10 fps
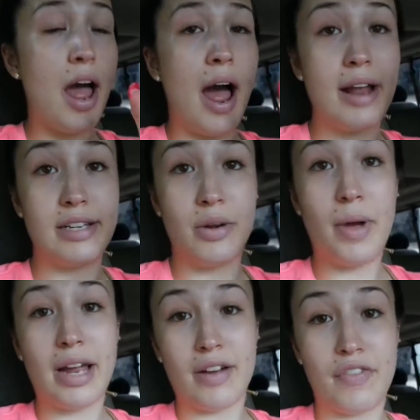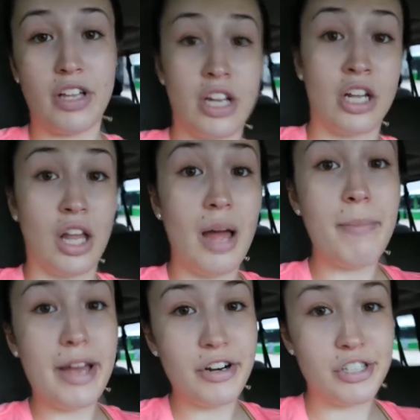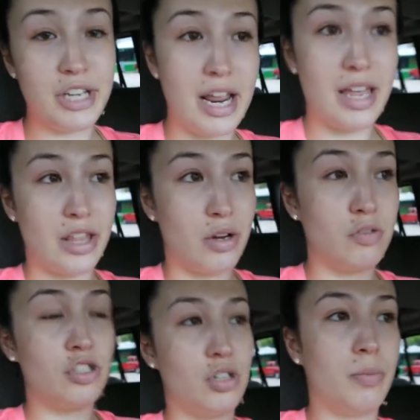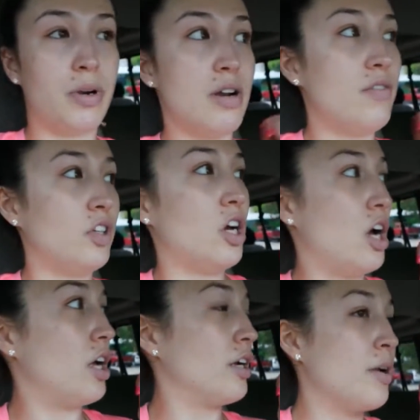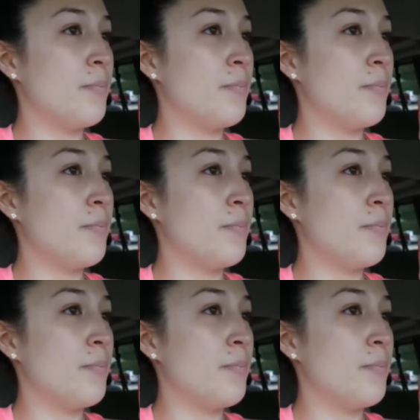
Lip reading: I did wake up feeling a lot better today, though. So I'm gonna vlog.